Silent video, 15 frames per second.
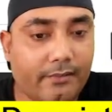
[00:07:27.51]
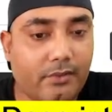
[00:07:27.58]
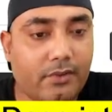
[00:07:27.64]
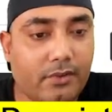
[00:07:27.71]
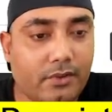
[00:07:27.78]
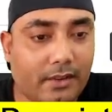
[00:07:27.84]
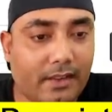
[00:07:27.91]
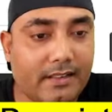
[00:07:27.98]

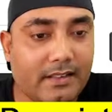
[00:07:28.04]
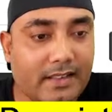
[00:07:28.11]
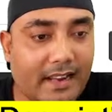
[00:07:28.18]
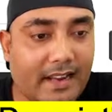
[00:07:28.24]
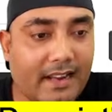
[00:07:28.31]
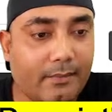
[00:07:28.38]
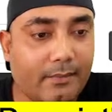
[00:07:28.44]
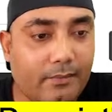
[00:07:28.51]
You can
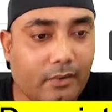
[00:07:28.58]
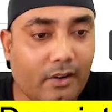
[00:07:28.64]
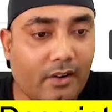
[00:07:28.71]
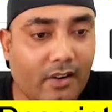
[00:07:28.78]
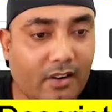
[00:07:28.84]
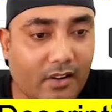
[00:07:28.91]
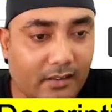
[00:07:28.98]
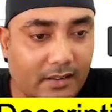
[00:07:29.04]
sign up for
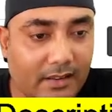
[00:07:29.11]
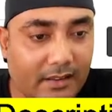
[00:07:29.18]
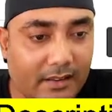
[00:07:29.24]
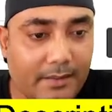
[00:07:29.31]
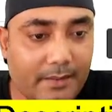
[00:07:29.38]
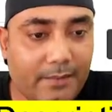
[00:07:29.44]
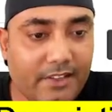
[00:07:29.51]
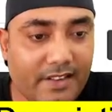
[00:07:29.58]
a
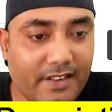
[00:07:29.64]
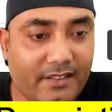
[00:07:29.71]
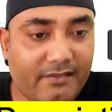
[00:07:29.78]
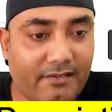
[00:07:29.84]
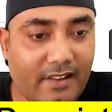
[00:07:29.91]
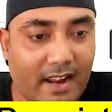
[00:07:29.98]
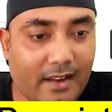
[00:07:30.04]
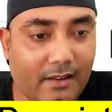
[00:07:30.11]
limited
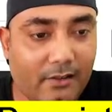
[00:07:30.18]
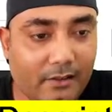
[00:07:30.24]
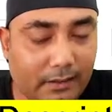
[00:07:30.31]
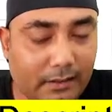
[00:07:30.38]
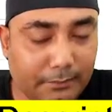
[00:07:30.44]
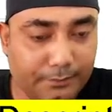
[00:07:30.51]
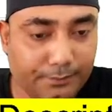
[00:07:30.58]
trial. Okay,